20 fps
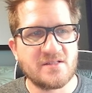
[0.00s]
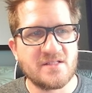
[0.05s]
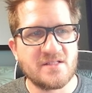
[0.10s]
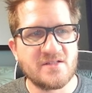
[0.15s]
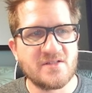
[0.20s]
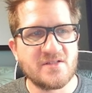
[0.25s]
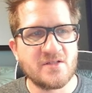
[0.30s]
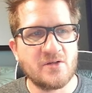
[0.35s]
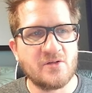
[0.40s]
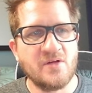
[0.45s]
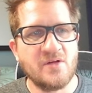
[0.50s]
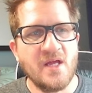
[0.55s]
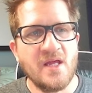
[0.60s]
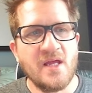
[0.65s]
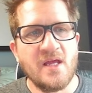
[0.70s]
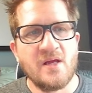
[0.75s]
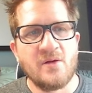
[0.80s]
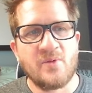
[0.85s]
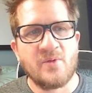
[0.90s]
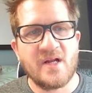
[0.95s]
And so
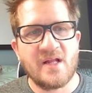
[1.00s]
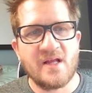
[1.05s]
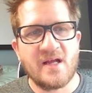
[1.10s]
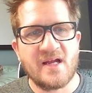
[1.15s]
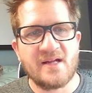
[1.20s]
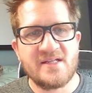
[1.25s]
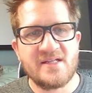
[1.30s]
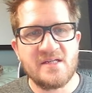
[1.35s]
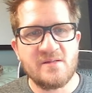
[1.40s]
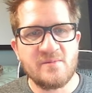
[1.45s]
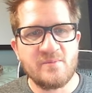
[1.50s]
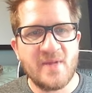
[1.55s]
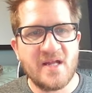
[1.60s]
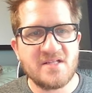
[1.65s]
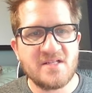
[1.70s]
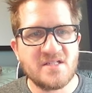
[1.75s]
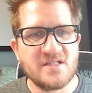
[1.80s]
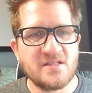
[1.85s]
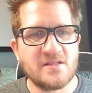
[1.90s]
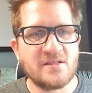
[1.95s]
when I didn't
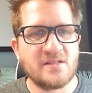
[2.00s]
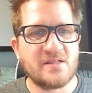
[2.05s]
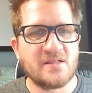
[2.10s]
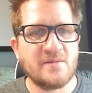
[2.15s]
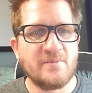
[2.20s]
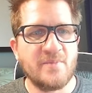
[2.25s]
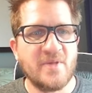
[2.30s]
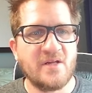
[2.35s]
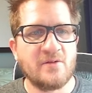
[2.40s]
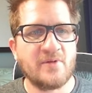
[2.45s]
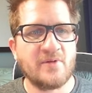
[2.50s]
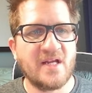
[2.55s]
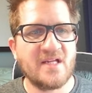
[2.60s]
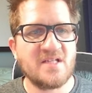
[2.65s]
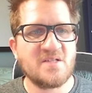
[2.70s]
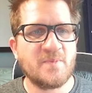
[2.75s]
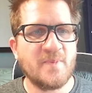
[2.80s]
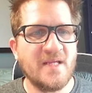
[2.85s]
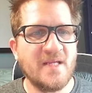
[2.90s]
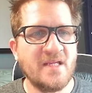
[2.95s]
mention the
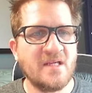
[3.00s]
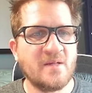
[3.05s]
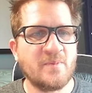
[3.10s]
mid-range peak,